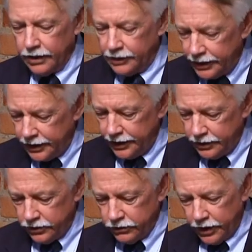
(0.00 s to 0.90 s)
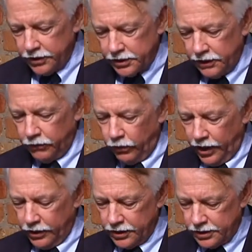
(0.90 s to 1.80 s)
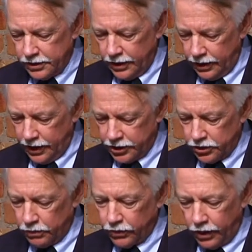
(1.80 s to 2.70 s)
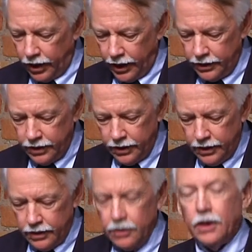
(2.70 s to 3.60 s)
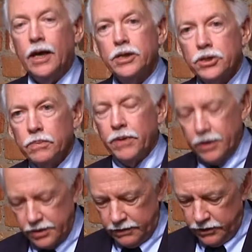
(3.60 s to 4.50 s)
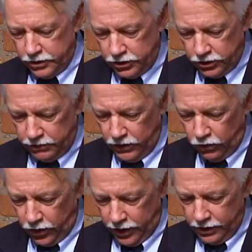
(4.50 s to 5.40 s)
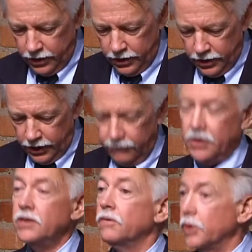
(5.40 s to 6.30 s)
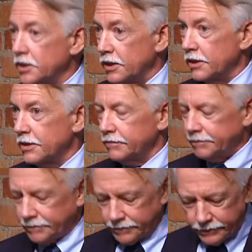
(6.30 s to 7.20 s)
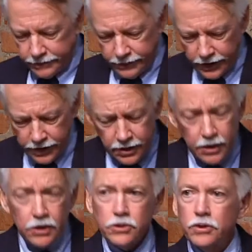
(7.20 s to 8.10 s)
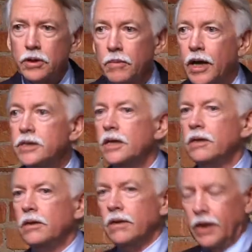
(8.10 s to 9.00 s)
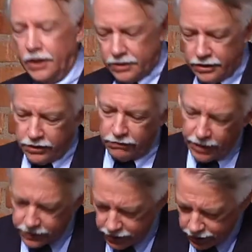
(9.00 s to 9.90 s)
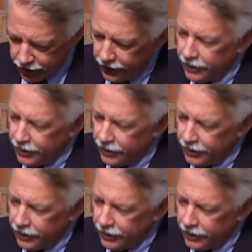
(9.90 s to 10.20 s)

leading to greater self awareness and national pride. The National Park Service should be one of these voices. So during my tenure as the director,